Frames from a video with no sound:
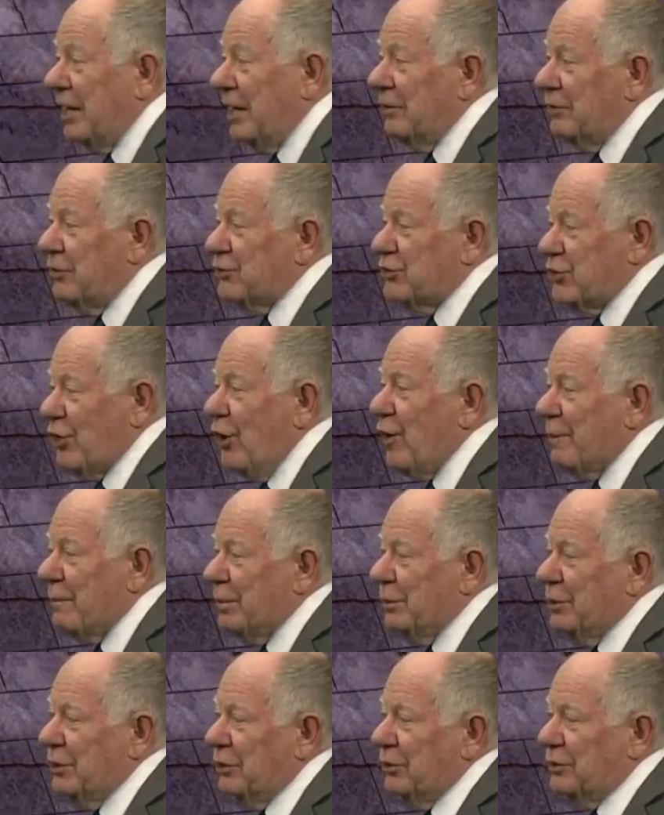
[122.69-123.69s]
sharp
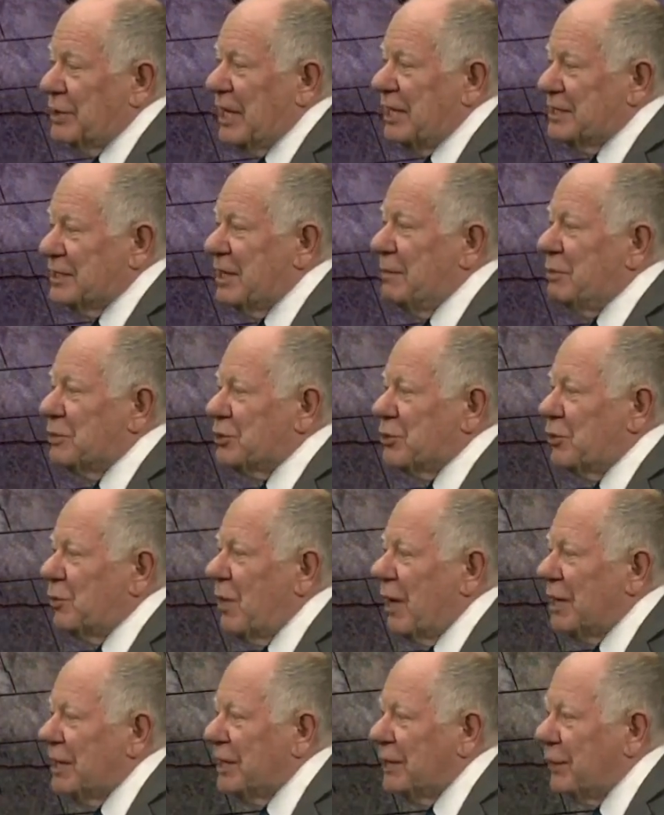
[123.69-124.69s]
little uh, temperature
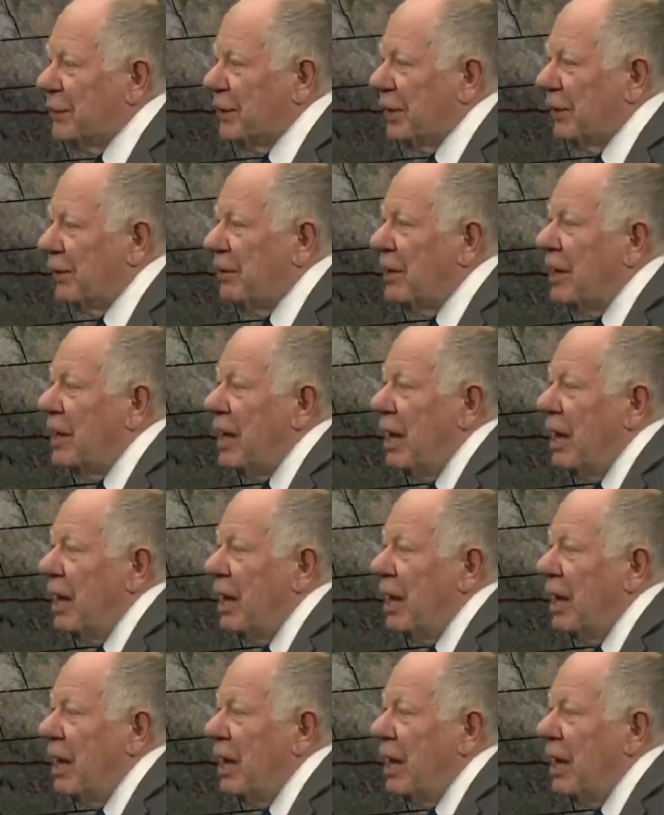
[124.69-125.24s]
gradient there.